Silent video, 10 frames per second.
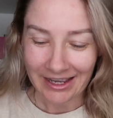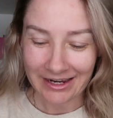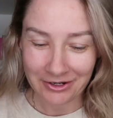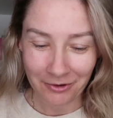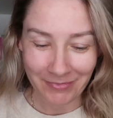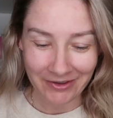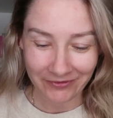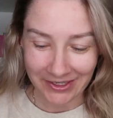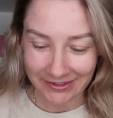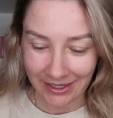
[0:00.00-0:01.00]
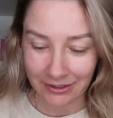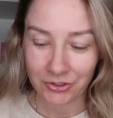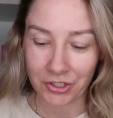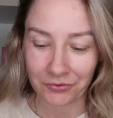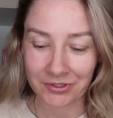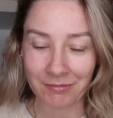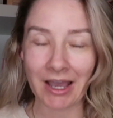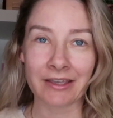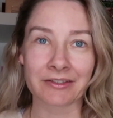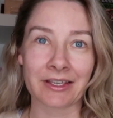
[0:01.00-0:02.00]
I know my face can't show
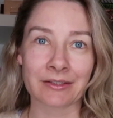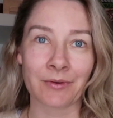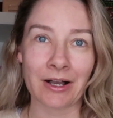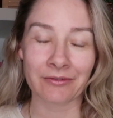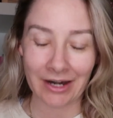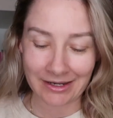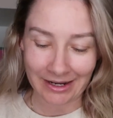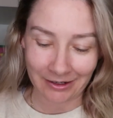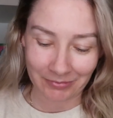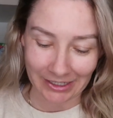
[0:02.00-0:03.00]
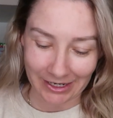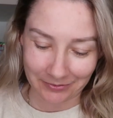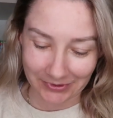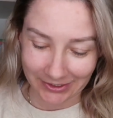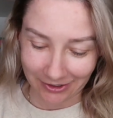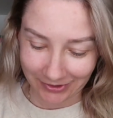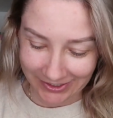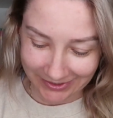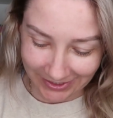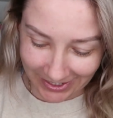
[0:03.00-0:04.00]
smiles as well right now, but I'm so
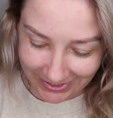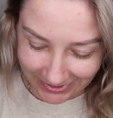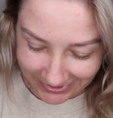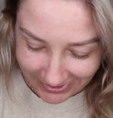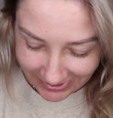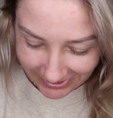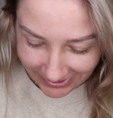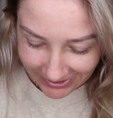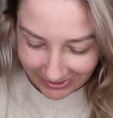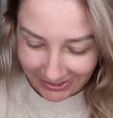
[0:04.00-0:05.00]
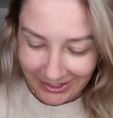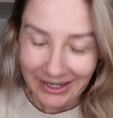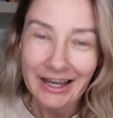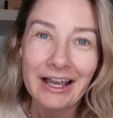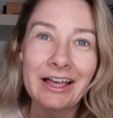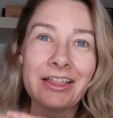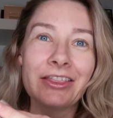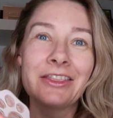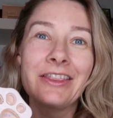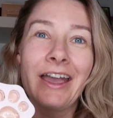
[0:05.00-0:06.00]
excited.
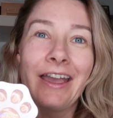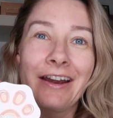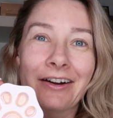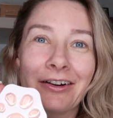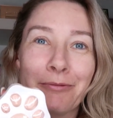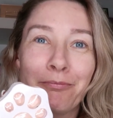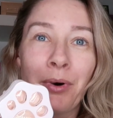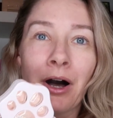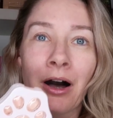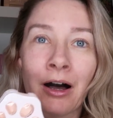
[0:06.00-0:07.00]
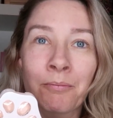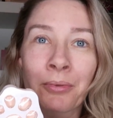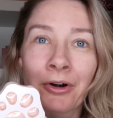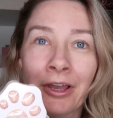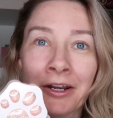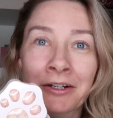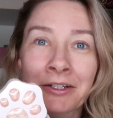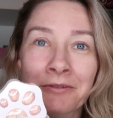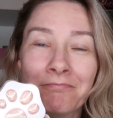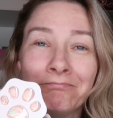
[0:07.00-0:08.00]
They're a paw
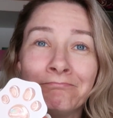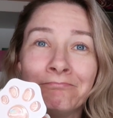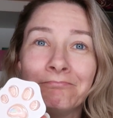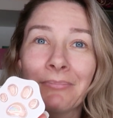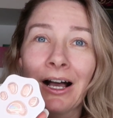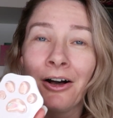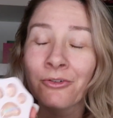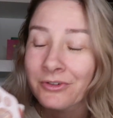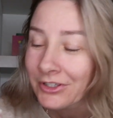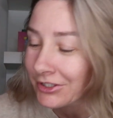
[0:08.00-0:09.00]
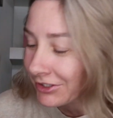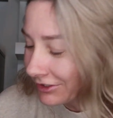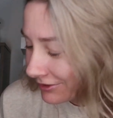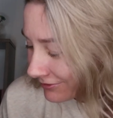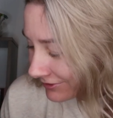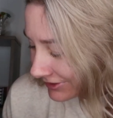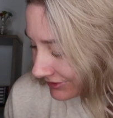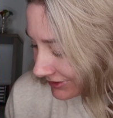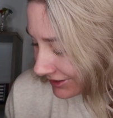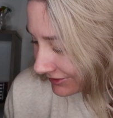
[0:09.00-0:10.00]
print. How cute
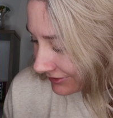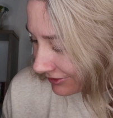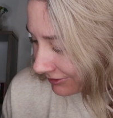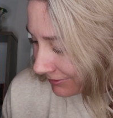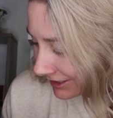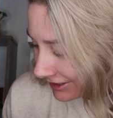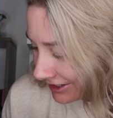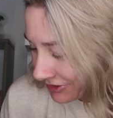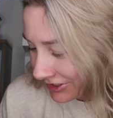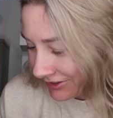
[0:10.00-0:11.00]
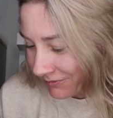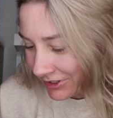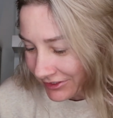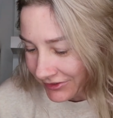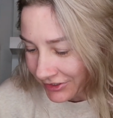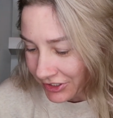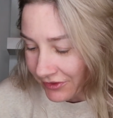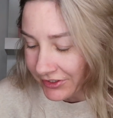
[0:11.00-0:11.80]
is this? Oh my gosh. And then what is this?